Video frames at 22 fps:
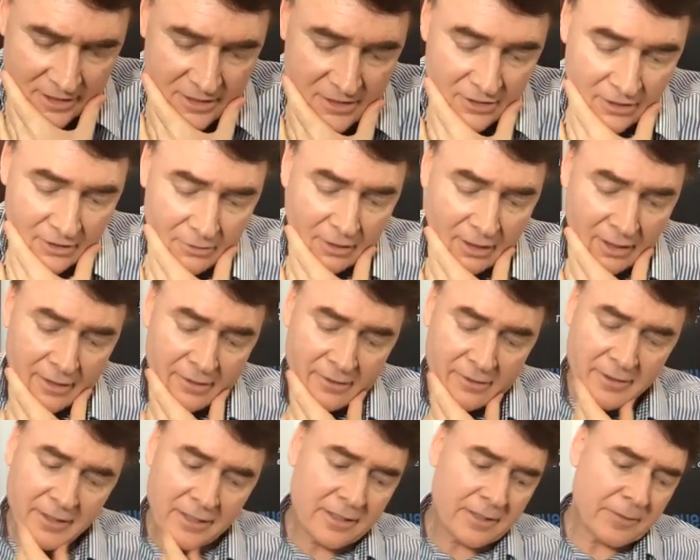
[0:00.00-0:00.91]
So I
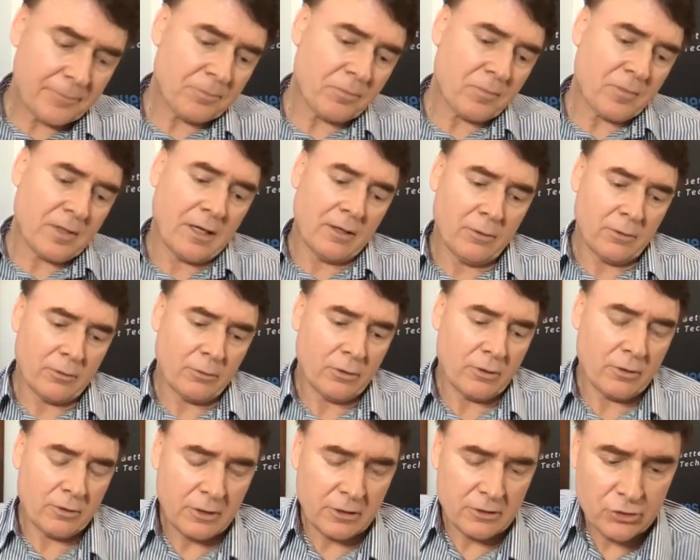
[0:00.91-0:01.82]
think,
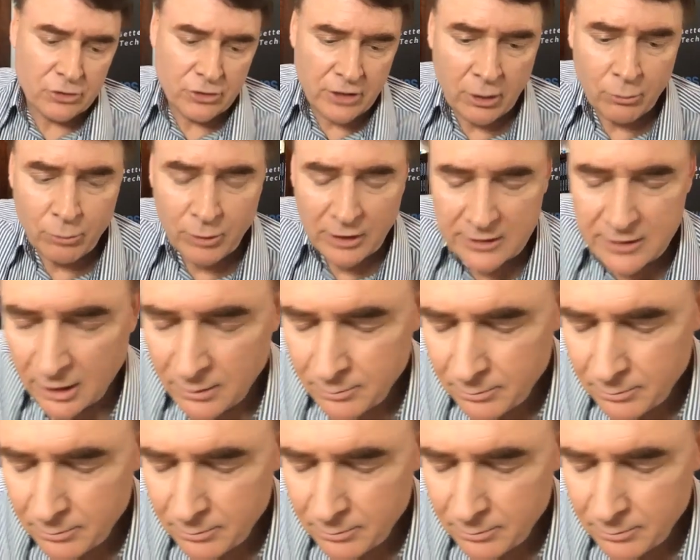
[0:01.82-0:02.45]
do you know what?